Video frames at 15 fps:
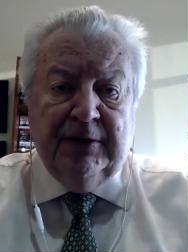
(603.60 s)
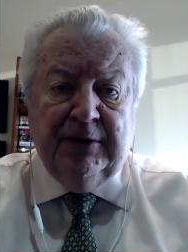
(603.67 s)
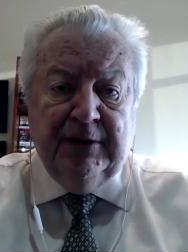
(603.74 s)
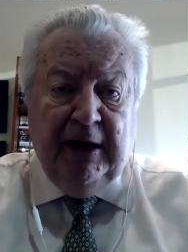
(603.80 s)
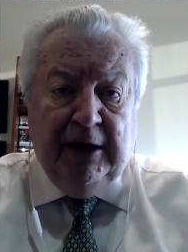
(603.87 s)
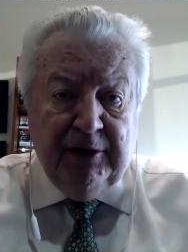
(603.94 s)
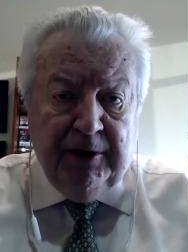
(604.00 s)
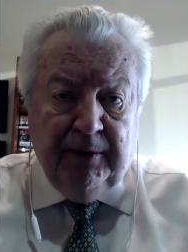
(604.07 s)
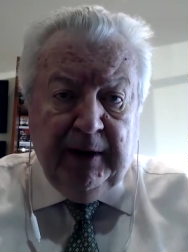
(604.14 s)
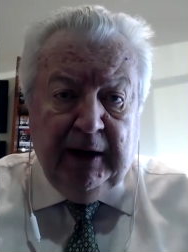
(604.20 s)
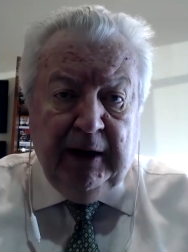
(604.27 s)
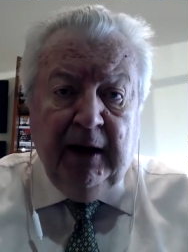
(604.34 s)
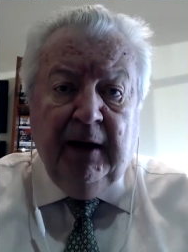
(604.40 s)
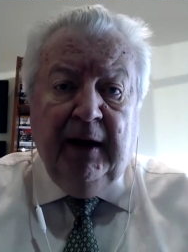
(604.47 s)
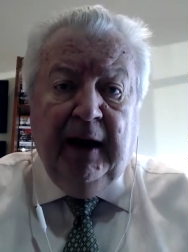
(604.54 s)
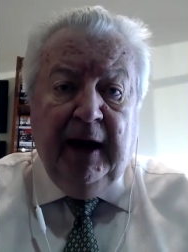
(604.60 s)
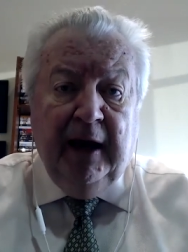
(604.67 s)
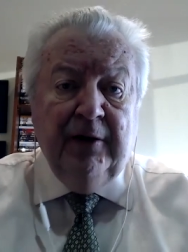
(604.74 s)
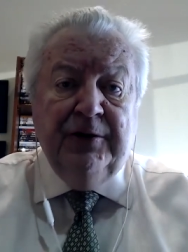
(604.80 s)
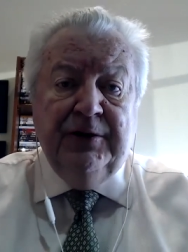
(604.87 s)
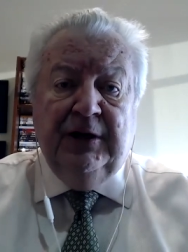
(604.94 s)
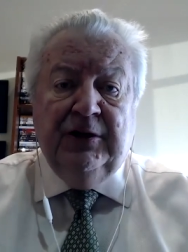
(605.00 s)
century
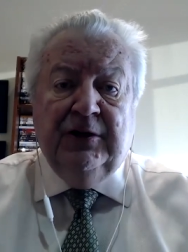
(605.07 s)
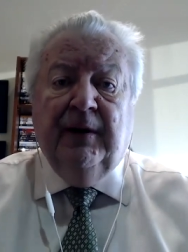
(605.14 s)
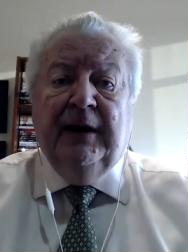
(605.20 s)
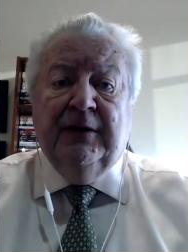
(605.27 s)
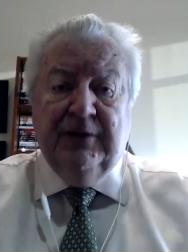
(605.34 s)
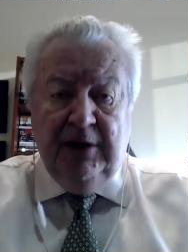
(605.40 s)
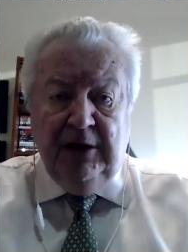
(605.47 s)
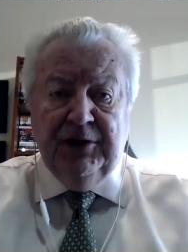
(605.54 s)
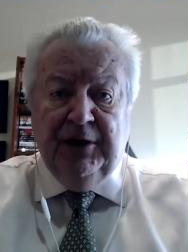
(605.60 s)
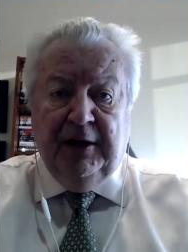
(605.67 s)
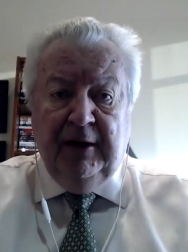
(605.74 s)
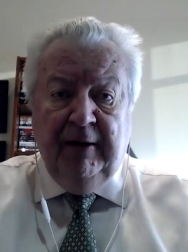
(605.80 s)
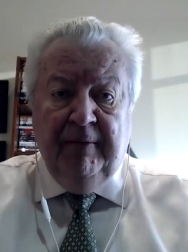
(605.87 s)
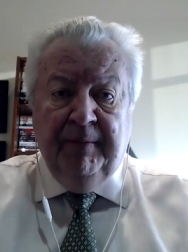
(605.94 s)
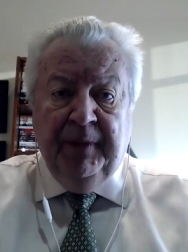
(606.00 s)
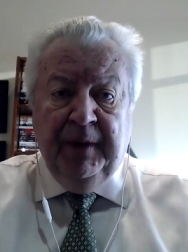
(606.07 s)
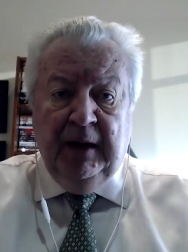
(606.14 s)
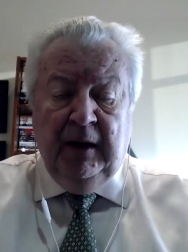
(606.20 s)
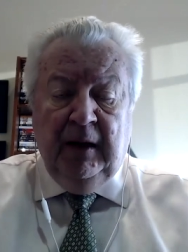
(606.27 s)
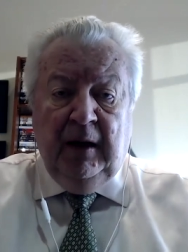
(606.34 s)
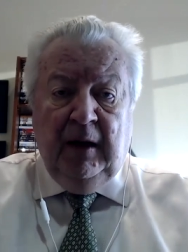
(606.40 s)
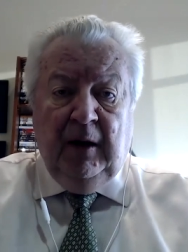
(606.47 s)
energy transition,
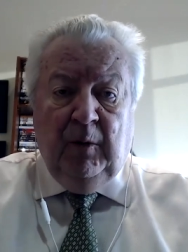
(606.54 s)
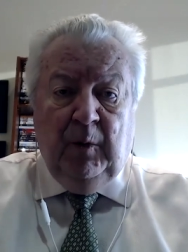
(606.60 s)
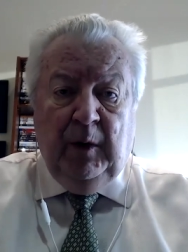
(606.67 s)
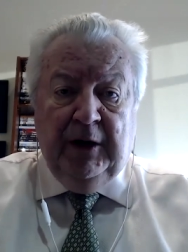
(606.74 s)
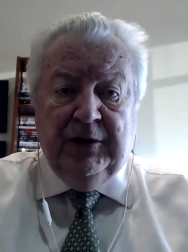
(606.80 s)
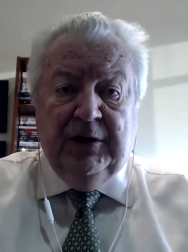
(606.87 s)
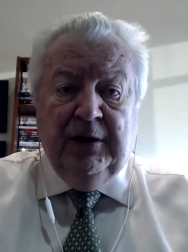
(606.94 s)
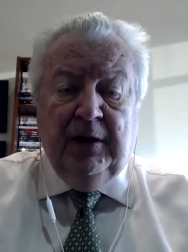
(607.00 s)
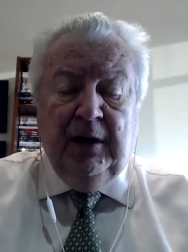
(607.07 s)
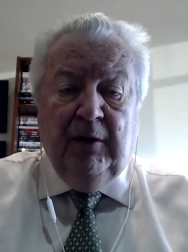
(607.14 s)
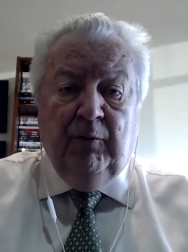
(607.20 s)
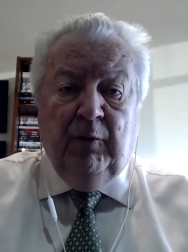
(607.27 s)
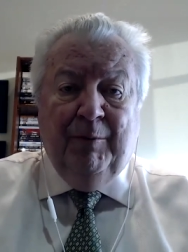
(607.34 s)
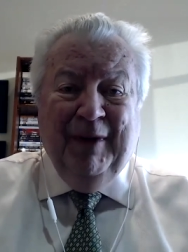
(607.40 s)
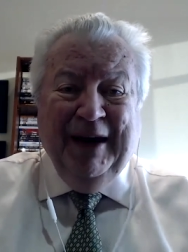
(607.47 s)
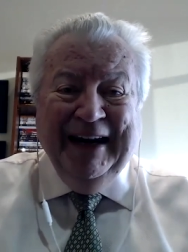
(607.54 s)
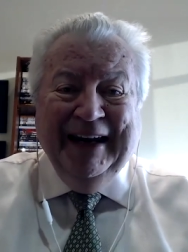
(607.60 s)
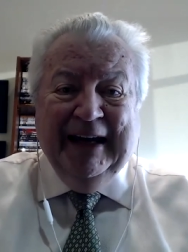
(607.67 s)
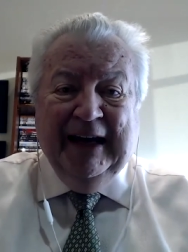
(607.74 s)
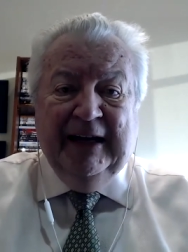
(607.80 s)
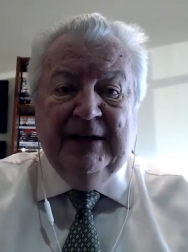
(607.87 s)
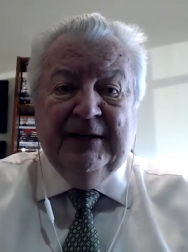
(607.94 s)
which
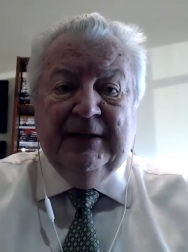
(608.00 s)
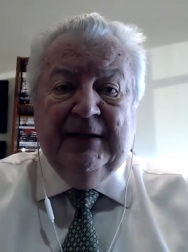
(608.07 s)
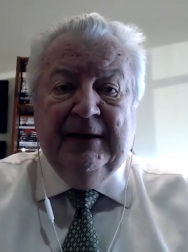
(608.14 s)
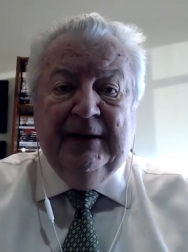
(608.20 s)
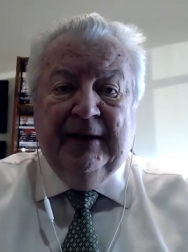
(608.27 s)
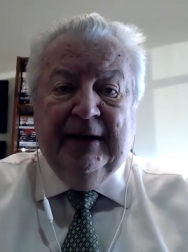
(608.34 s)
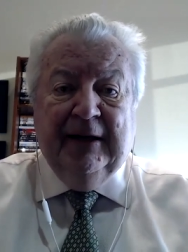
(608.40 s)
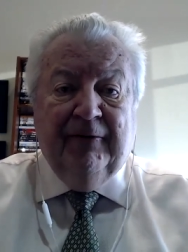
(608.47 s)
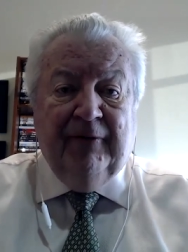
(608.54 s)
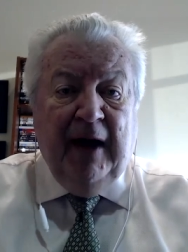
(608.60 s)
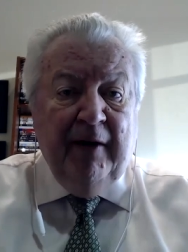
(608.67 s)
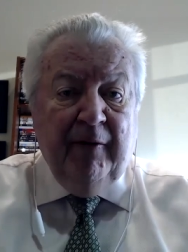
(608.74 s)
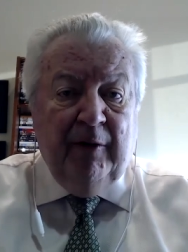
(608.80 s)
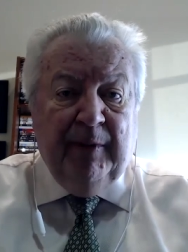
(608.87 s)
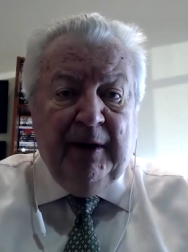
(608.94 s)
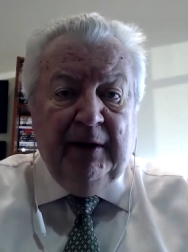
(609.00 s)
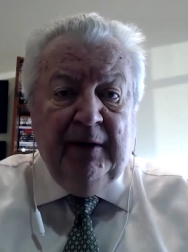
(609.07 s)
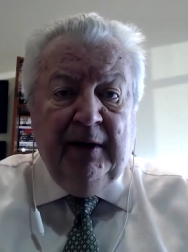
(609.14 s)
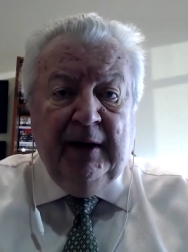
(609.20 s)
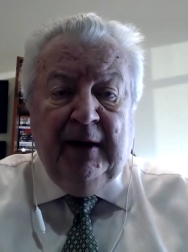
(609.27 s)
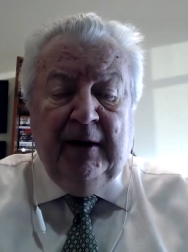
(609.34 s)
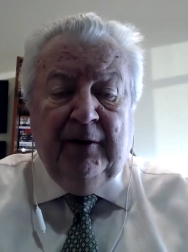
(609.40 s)
remediates the environment
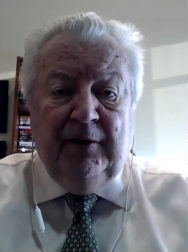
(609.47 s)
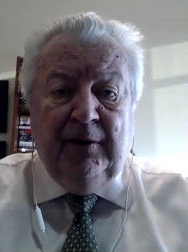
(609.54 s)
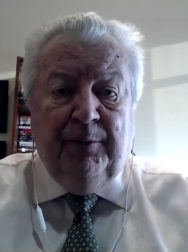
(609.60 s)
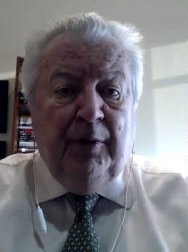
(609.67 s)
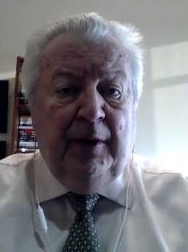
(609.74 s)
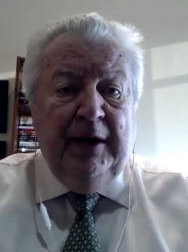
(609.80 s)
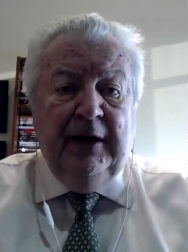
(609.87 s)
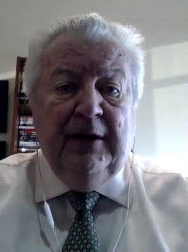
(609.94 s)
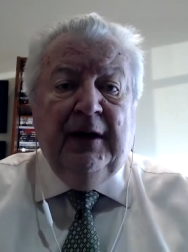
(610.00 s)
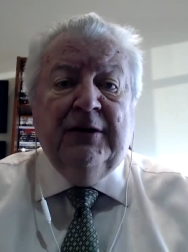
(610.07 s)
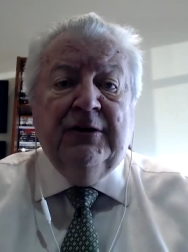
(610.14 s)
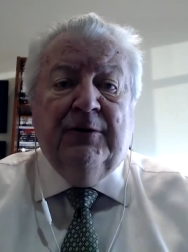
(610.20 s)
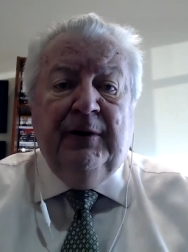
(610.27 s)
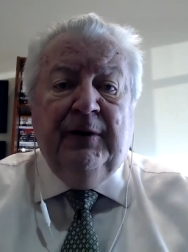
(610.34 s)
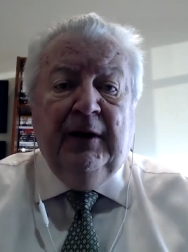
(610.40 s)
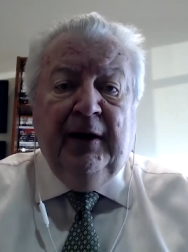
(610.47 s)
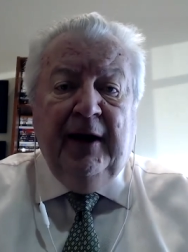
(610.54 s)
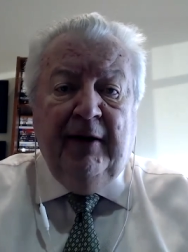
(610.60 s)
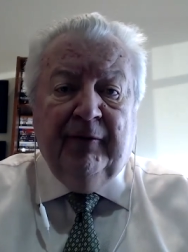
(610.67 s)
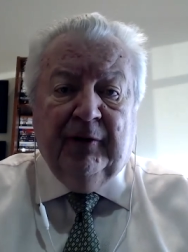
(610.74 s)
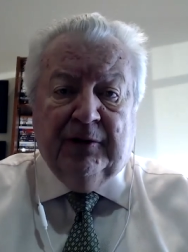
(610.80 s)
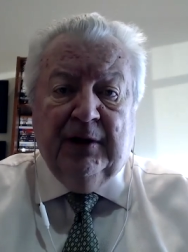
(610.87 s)
to pre-industrial
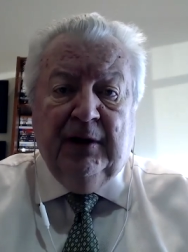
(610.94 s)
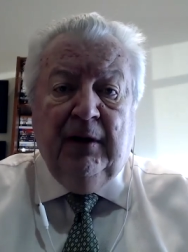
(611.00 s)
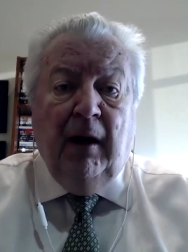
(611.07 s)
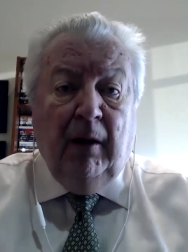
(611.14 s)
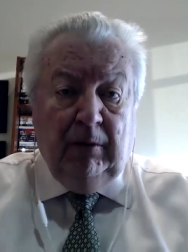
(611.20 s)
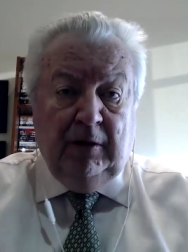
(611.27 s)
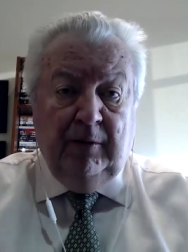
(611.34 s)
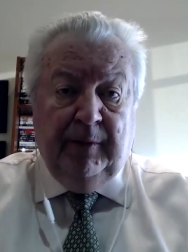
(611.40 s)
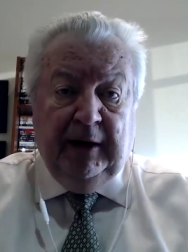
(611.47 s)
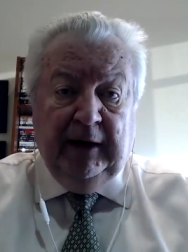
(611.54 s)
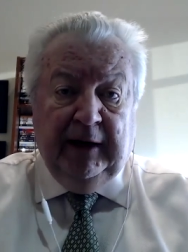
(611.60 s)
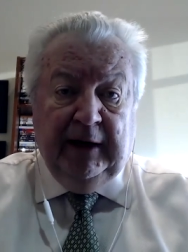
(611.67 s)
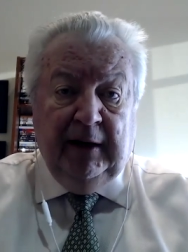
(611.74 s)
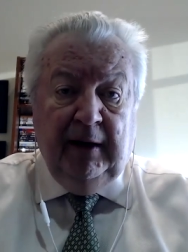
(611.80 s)
levels, ultimately.